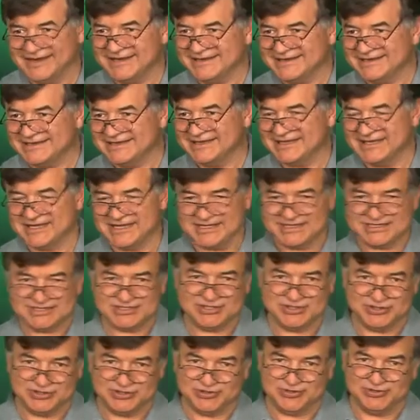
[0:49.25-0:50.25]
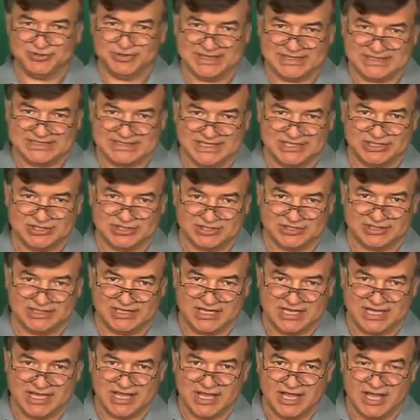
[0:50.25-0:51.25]
it is to
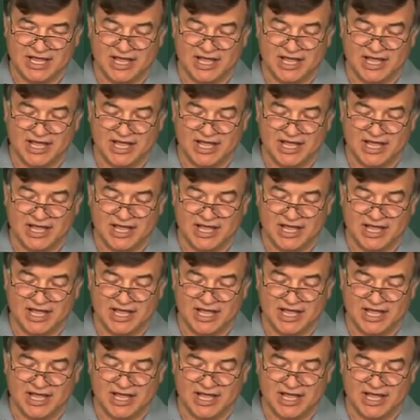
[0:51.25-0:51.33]
essentially